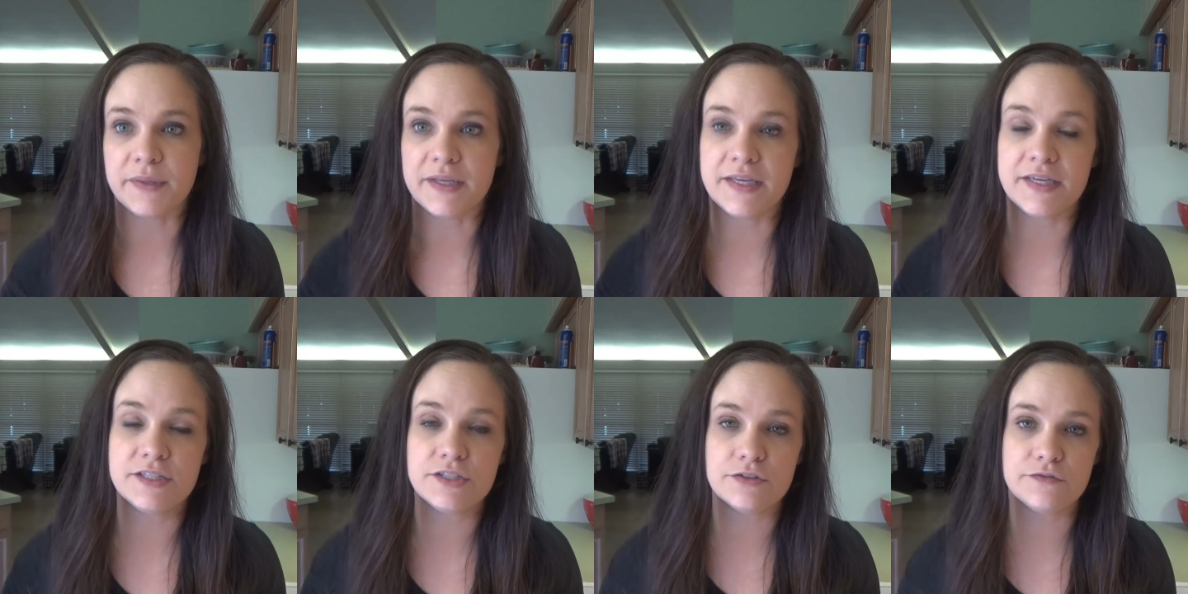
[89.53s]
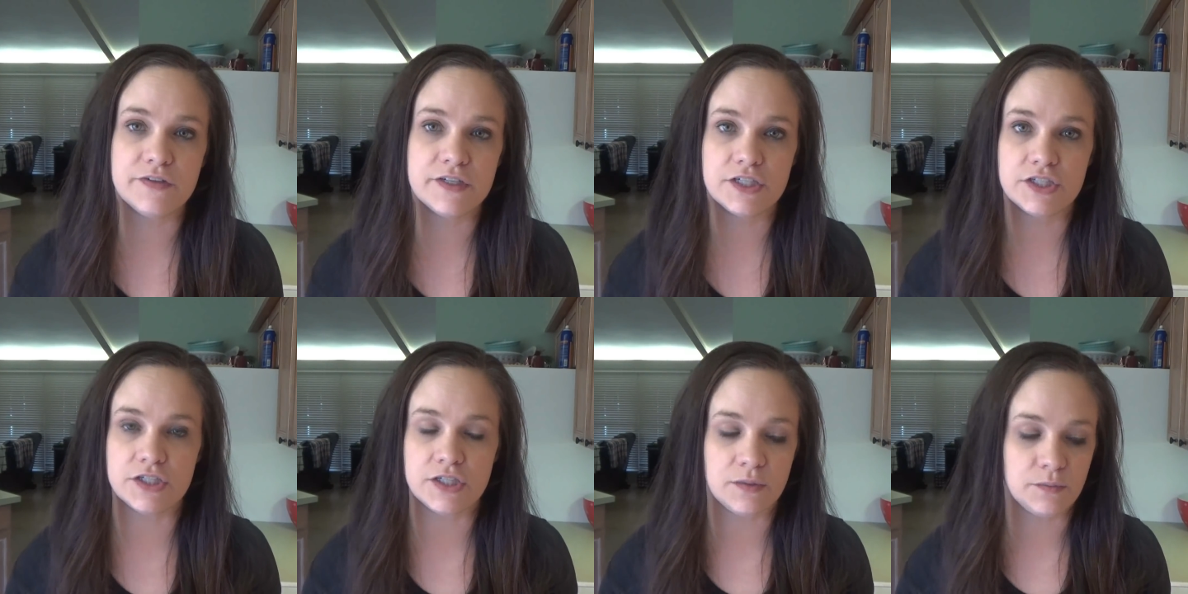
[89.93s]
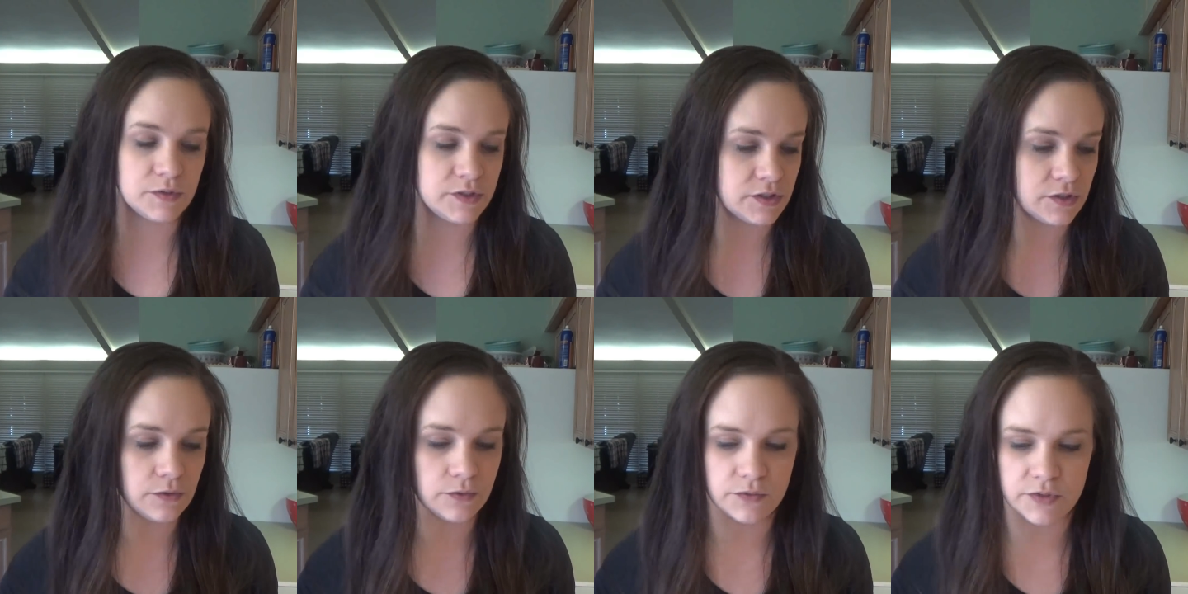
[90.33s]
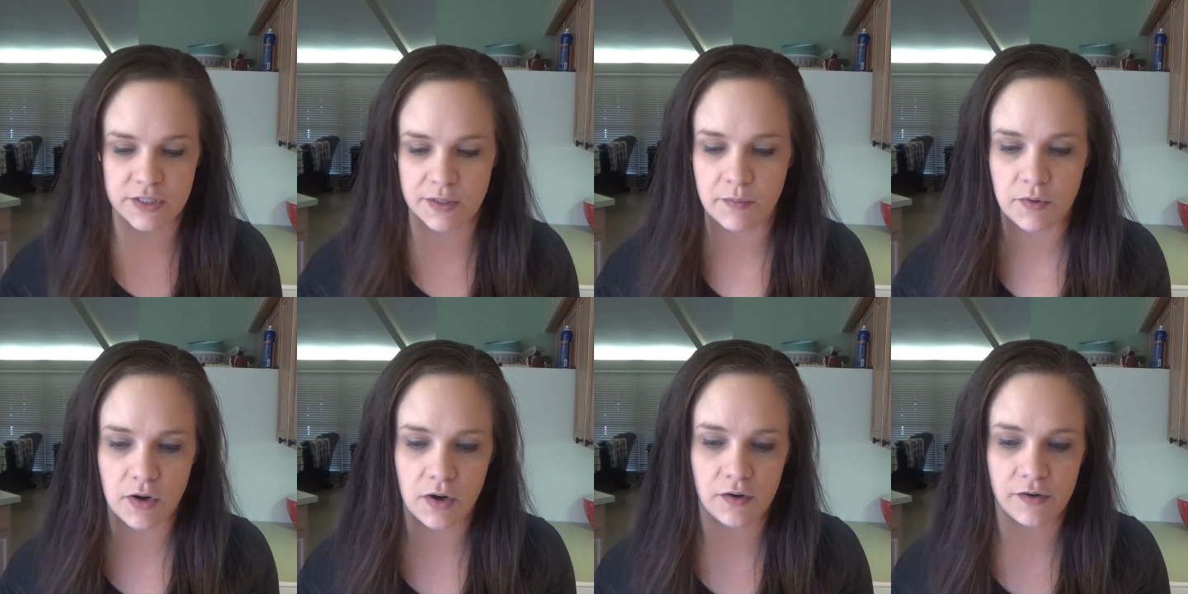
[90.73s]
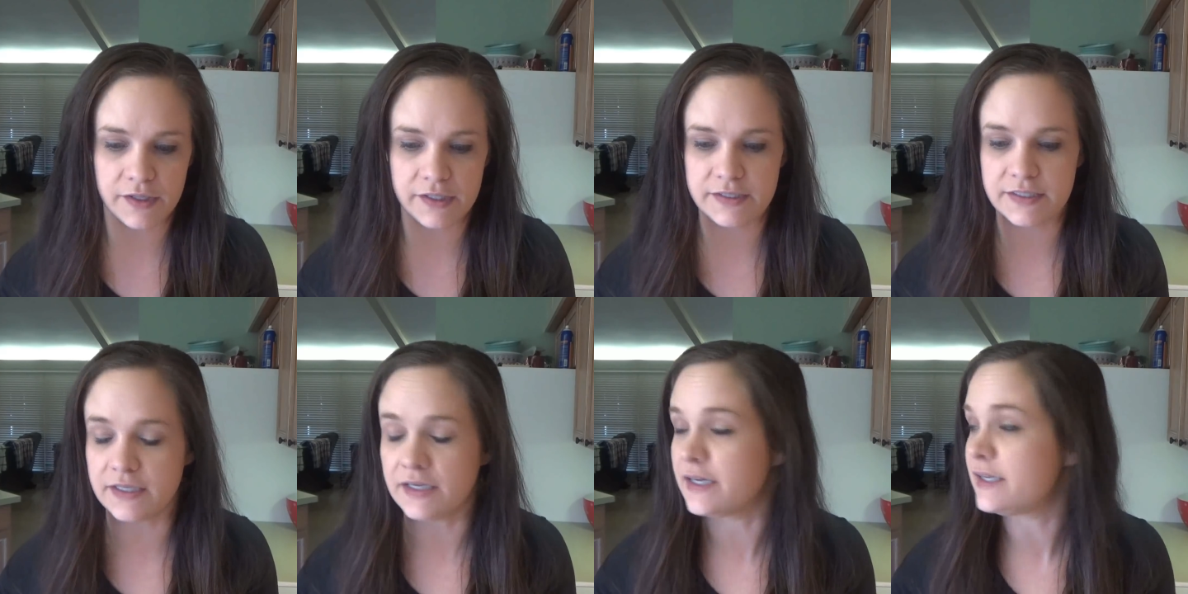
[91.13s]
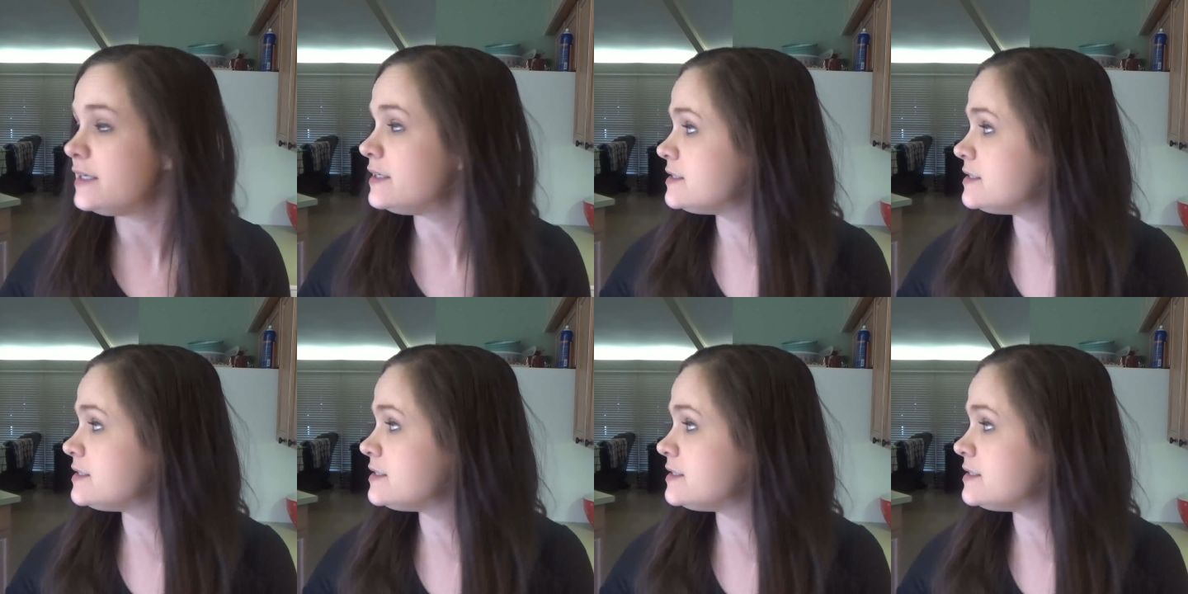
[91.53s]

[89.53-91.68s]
The kids are finishing up with school. Some are already done.